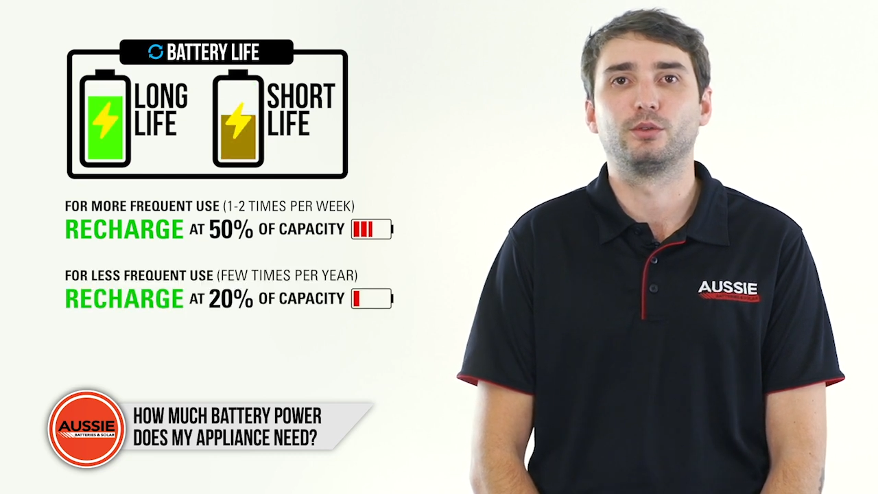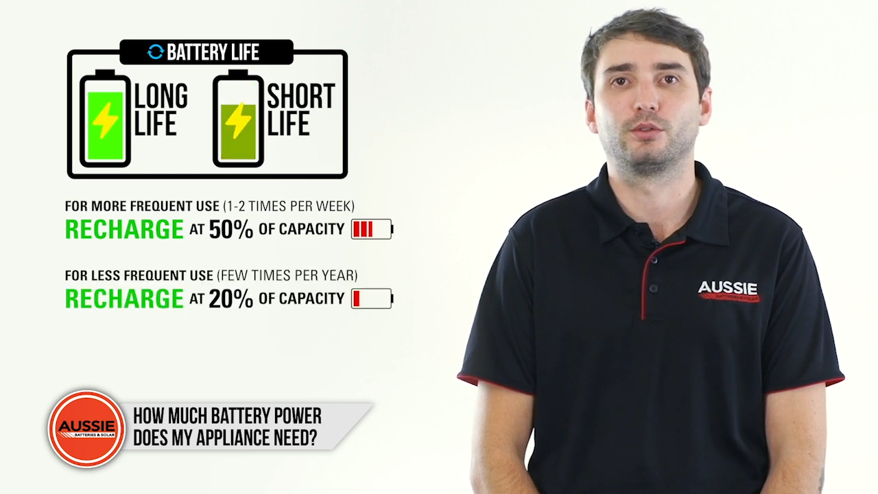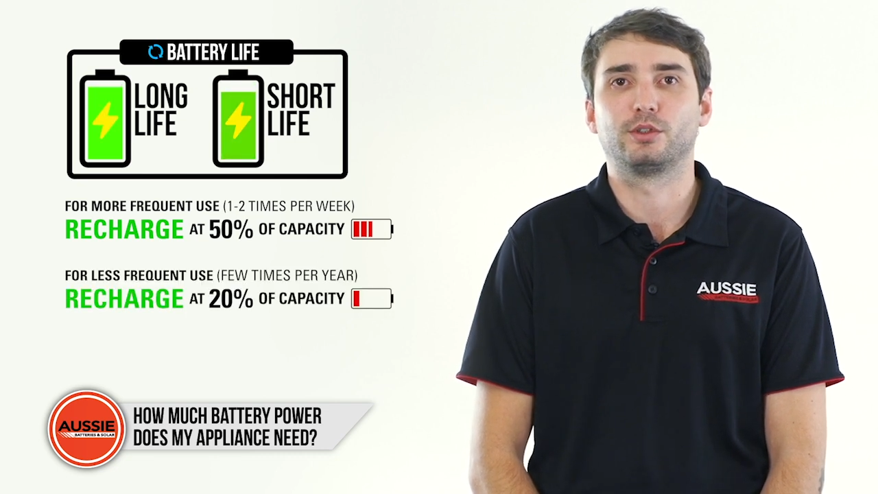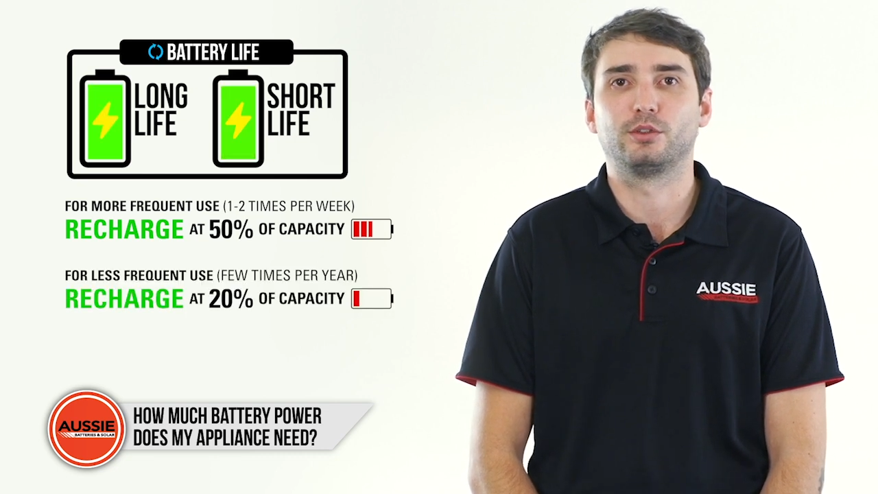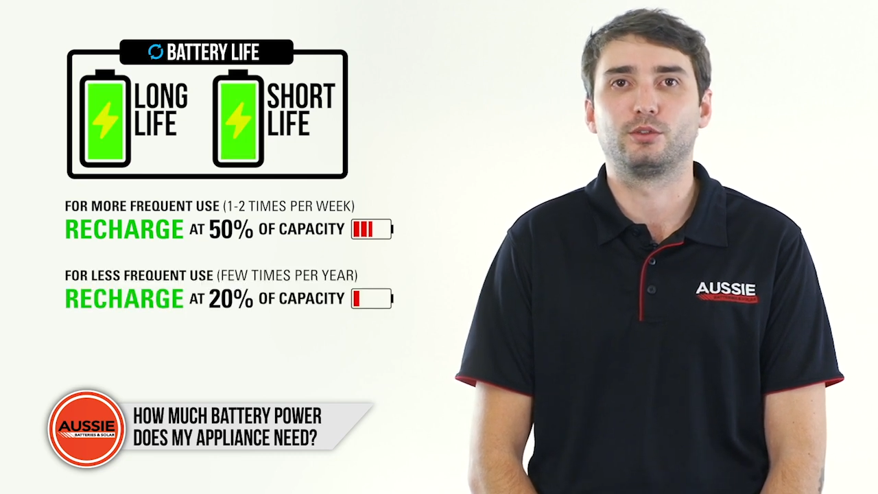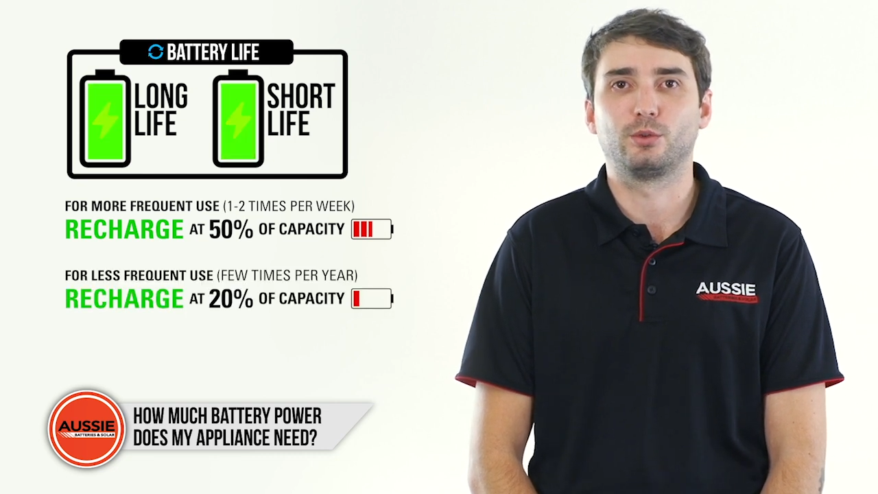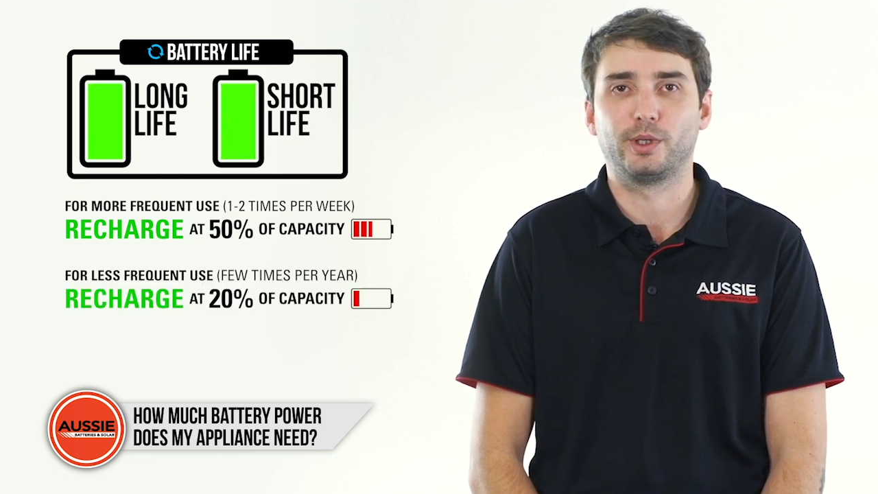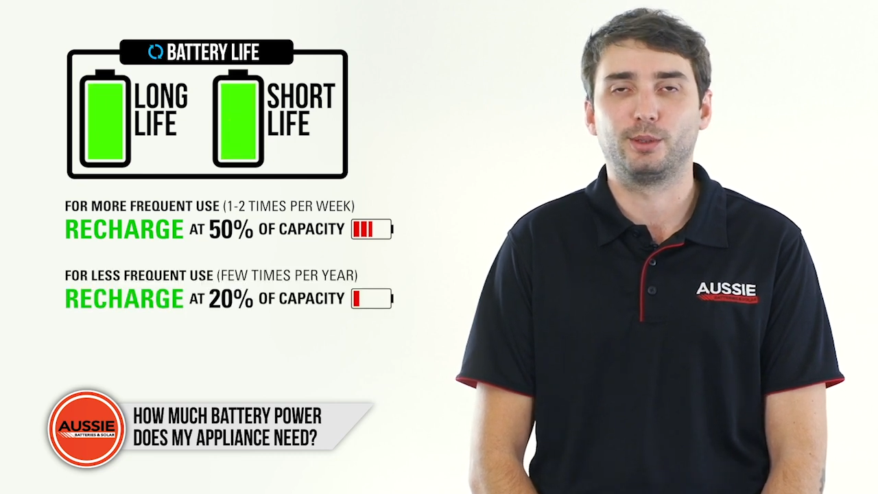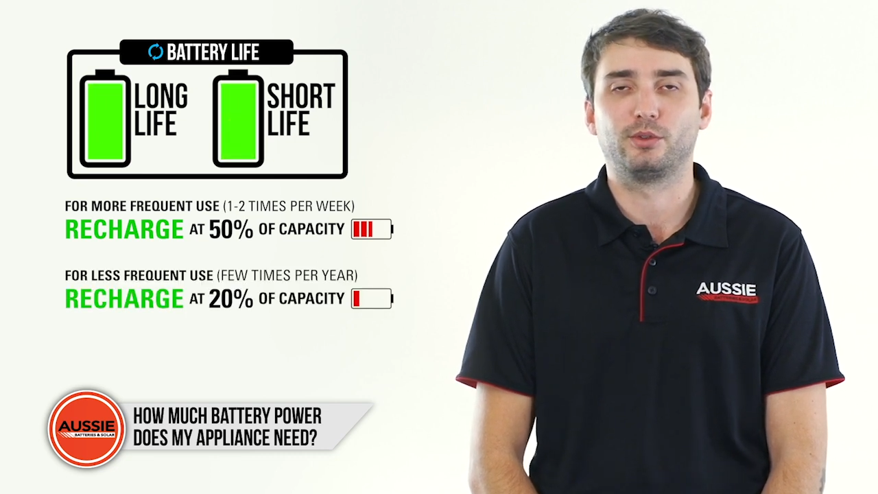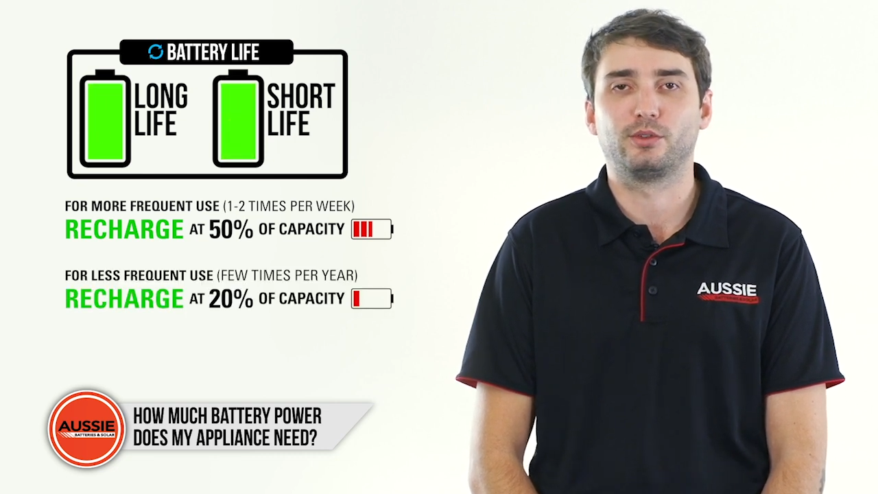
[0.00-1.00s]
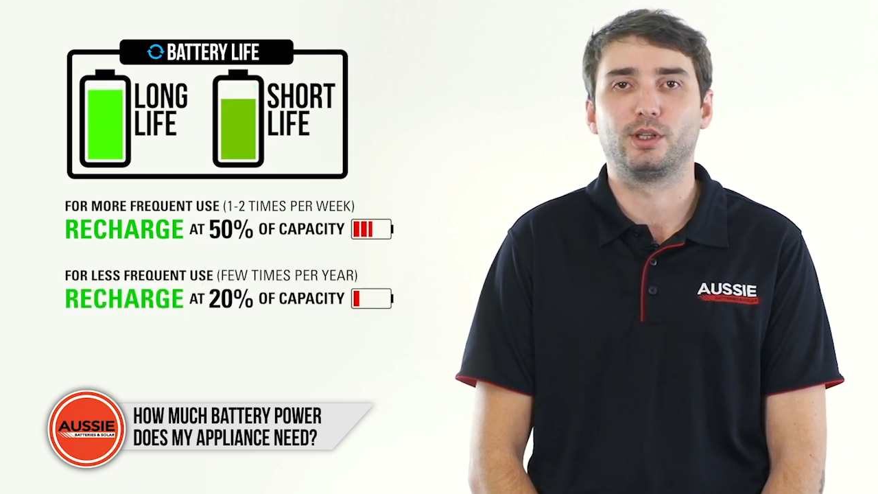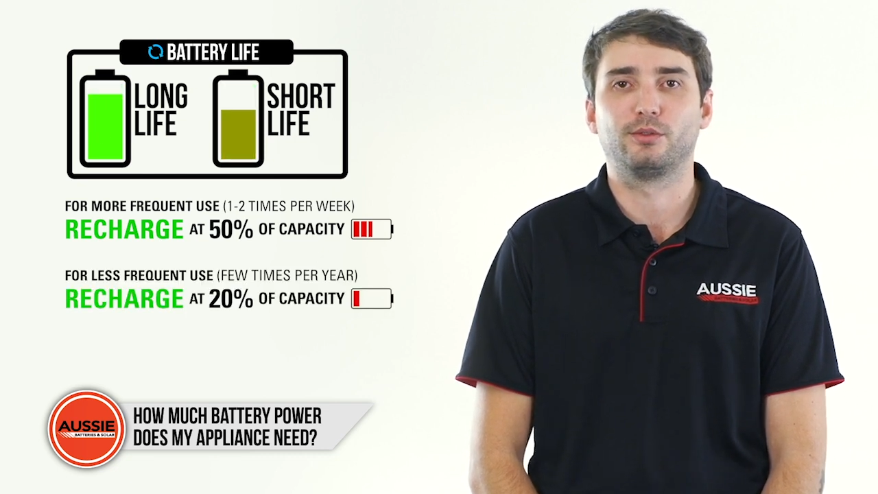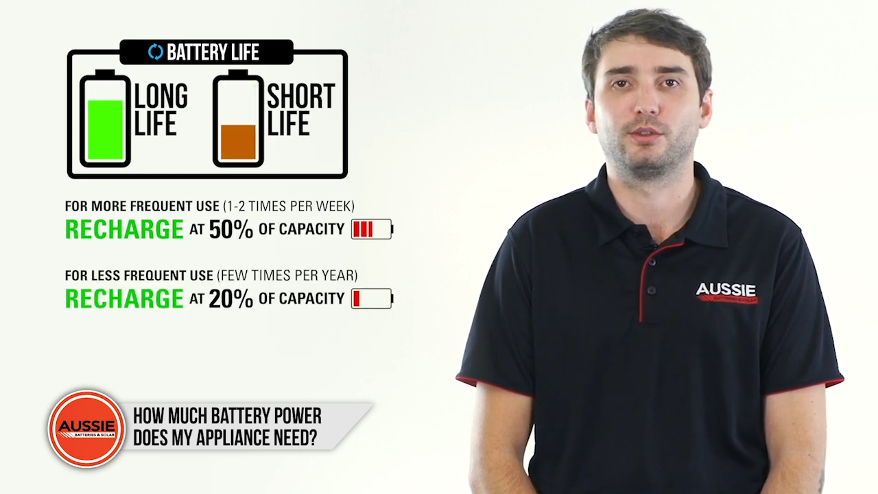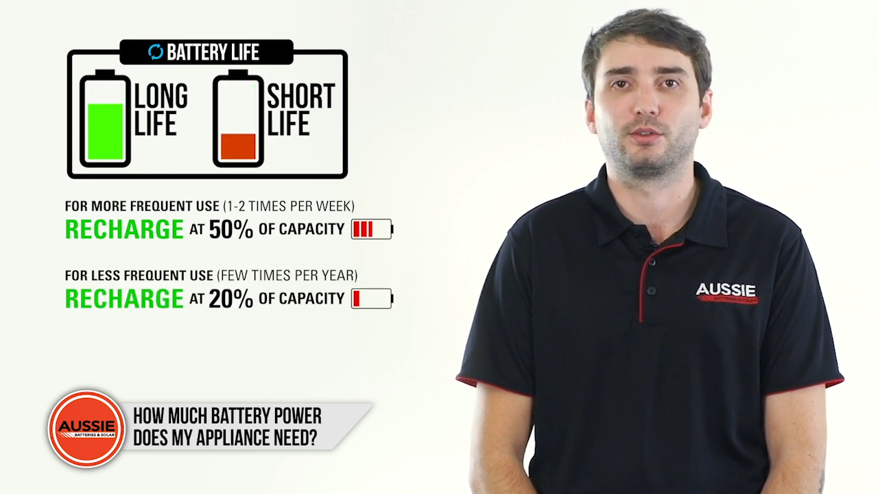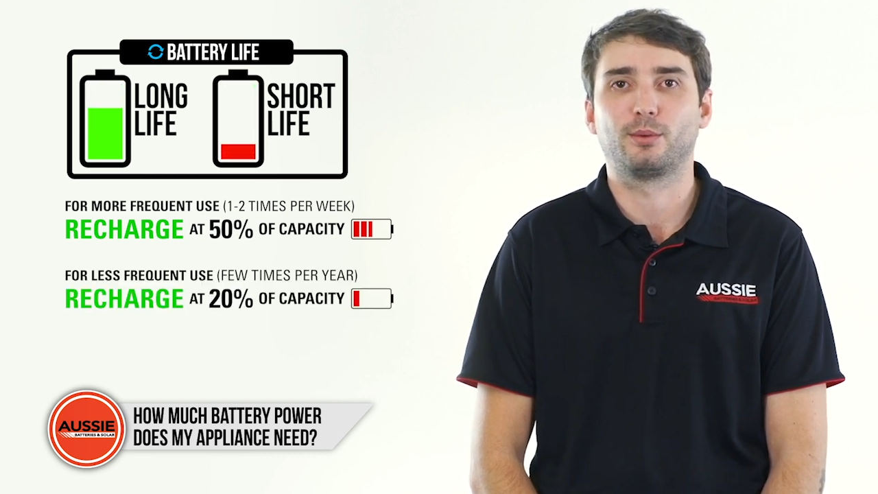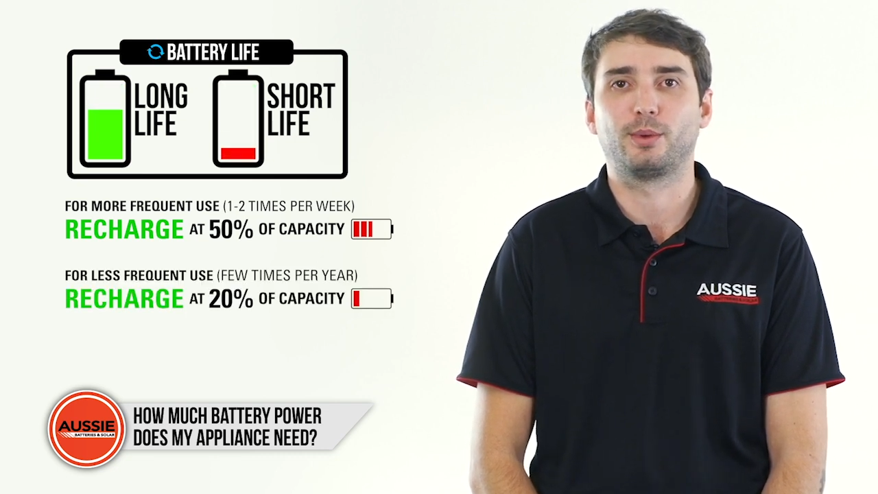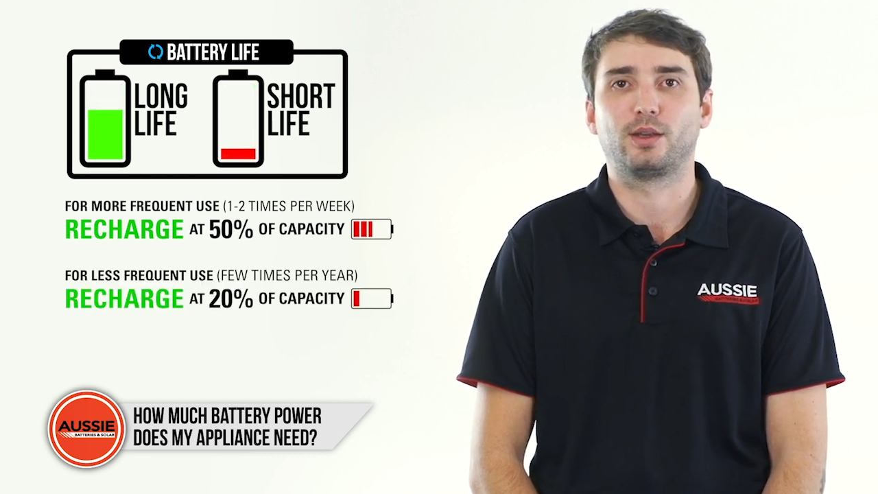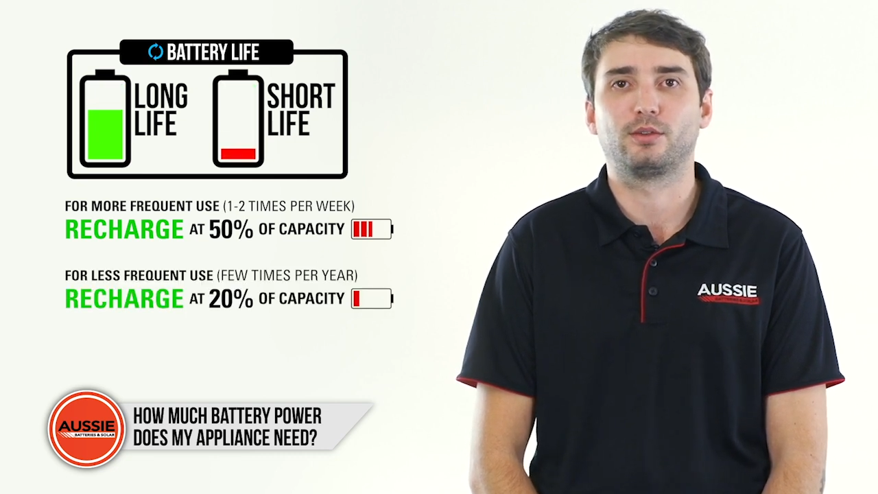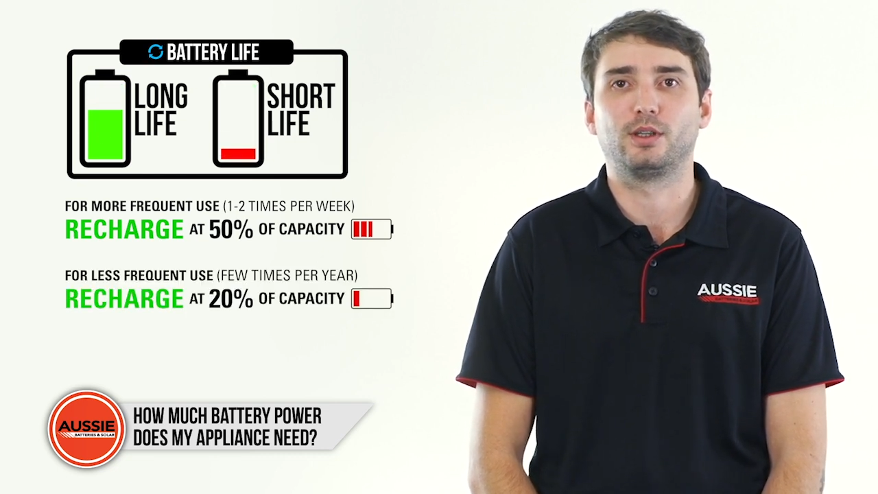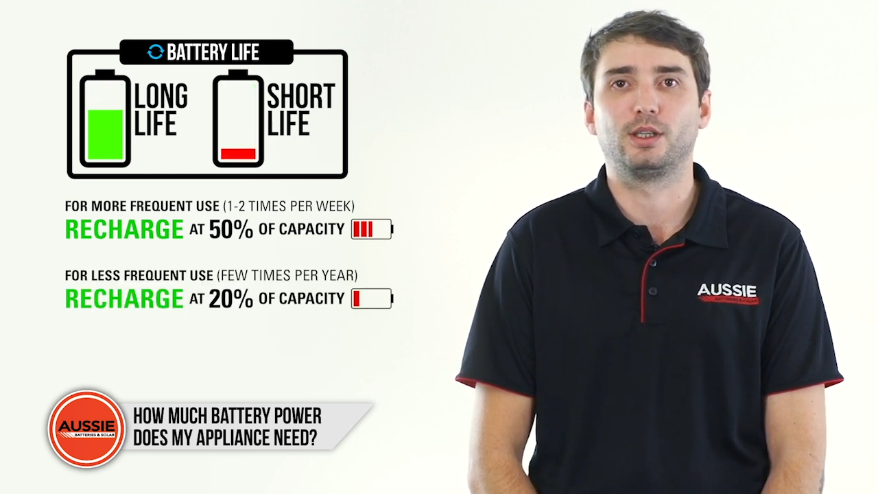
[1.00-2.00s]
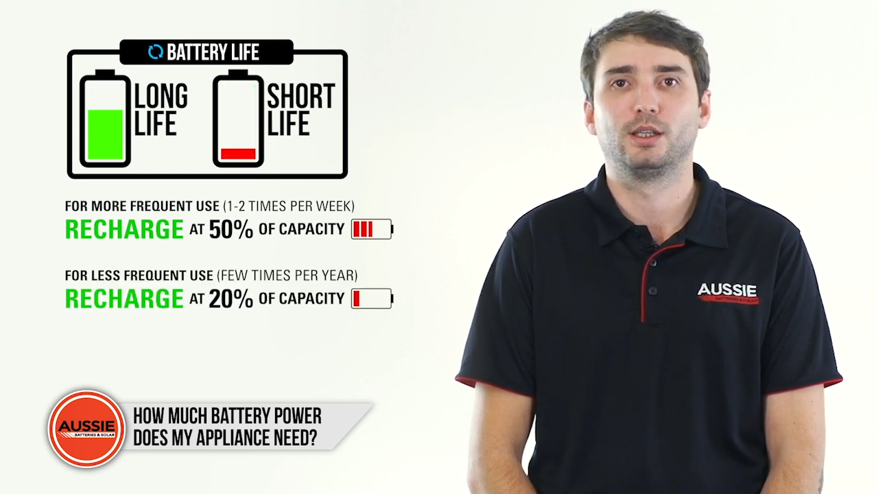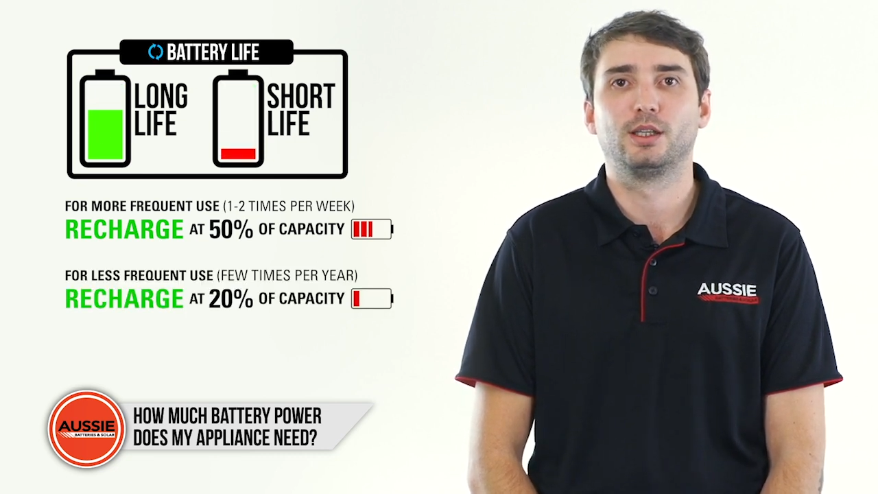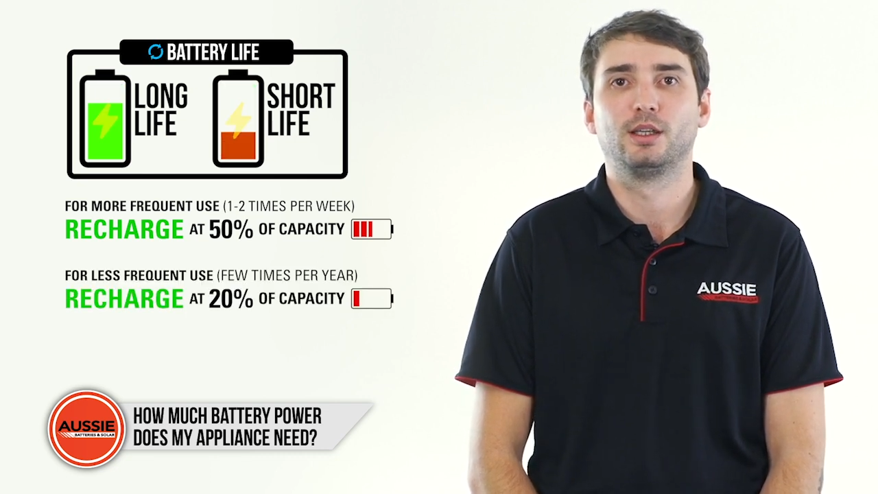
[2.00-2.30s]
such as 20% of its capacity.